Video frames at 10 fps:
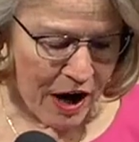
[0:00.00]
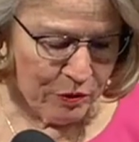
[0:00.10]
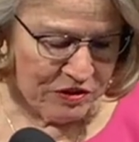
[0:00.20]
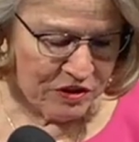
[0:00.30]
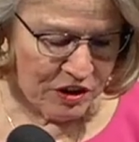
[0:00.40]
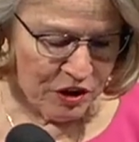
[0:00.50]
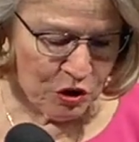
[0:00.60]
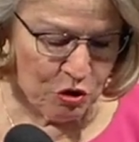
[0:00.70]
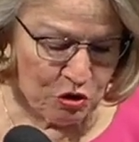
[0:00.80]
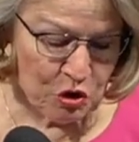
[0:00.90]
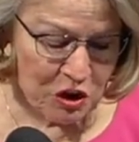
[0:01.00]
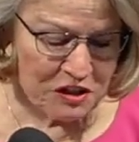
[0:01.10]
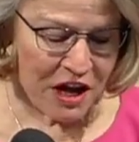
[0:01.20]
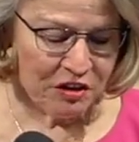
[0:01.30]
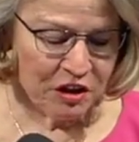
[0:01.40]
of Iowa City, who
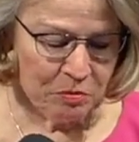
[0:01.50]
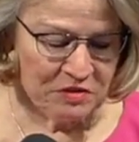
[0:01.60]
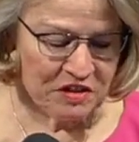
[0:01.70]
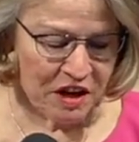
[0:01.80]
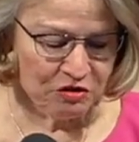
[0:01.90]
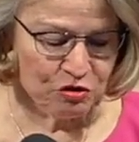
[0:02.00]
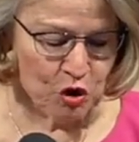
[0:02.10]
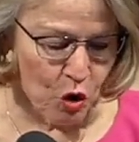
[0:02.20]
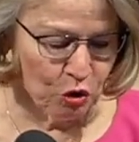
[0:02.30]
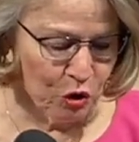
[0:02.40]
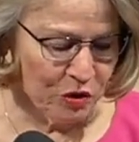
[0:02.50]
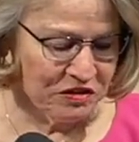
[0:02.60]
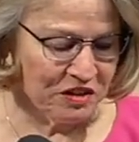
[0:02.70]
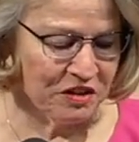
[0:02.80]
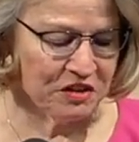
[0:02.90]
took down Hempstead's Joe
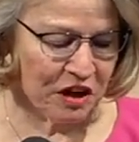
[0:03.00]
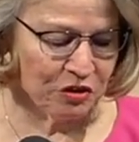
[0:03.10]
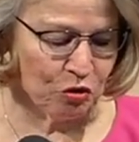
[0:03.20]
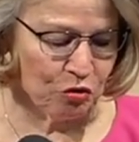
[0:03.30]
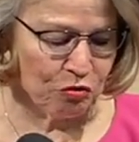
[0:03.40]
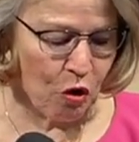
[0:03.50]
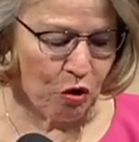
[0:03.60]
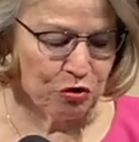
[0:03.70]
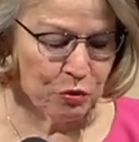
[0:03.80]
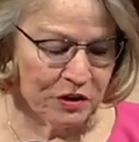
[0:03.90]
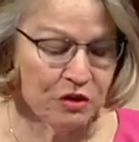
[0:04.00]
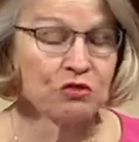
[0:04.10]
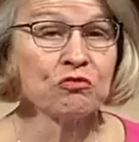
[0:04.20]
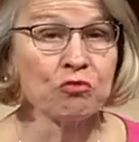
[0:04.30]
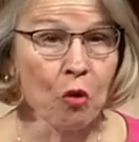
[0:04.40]
Lewis in a technical fall to win
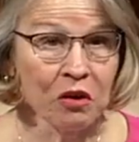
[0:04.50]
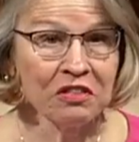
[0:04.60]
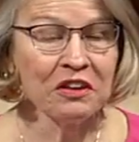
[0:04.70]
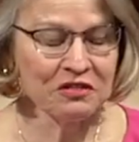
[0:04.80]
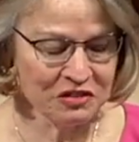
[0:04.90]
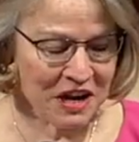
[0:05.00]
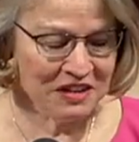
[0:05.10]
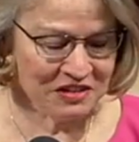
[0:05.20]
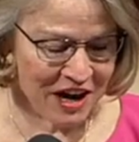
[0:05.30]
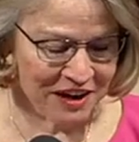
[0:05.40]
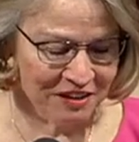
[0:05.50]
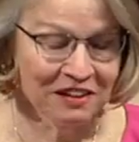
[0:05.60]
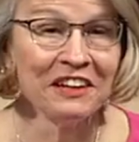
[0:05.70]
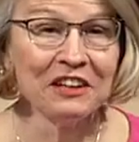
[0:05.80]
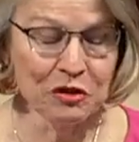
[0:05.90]
his fourth state
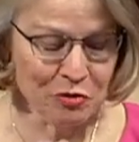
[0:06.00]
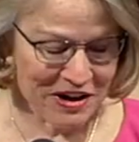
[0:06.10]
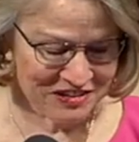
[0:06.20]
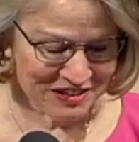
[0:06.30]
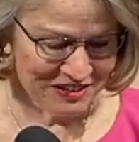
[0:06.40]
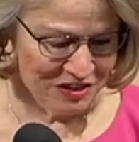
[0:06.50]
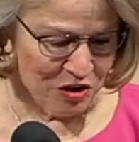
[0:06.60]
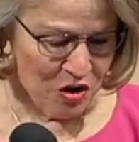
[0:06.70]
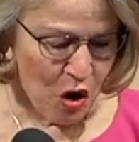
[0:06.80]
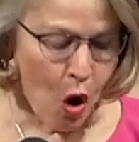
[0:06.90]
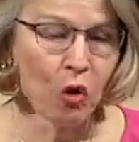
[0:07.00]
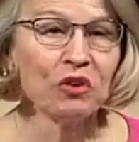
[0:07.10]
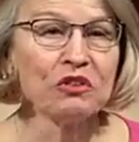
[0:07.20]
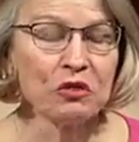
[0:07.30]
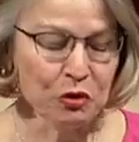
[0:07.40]
title in wrestling,
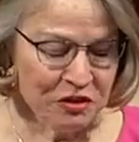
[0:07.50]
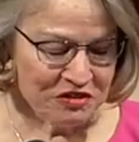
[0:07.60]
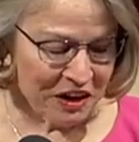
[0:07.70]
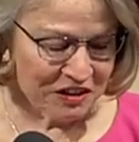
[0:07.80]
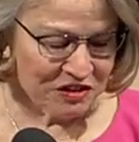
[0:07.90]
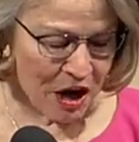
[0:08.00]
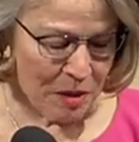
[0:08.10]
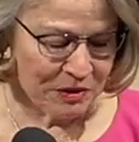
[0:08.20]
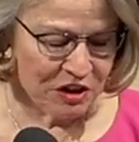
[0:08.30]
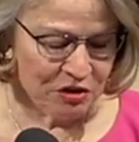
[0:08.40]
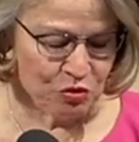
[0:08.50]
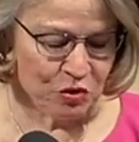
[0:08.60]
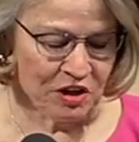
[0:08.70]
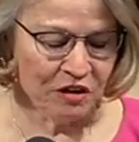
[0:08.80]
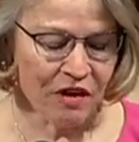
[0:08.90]
only the 32nd time in the
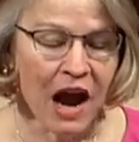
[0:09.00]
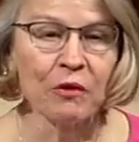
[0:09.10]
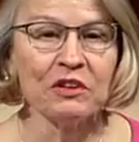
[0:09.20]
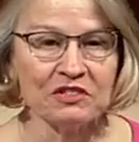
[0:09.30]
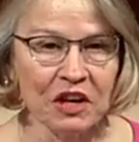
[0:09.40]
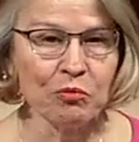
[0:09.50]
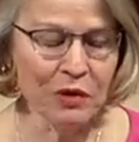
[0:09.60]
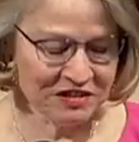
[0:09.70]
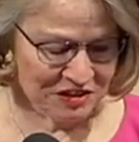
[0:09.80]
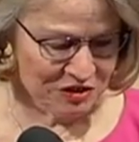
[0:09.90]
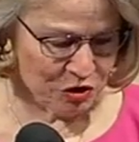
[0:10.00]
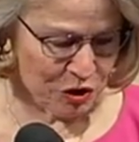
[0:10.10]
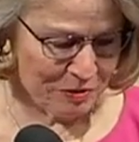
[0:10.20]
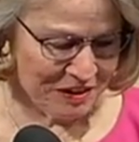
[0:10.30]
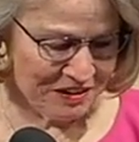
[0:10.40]
history of Iowa State wrestling
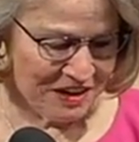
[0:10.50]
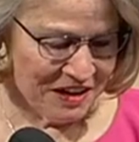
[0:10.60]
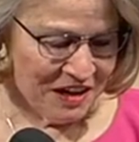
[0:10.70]
tournament.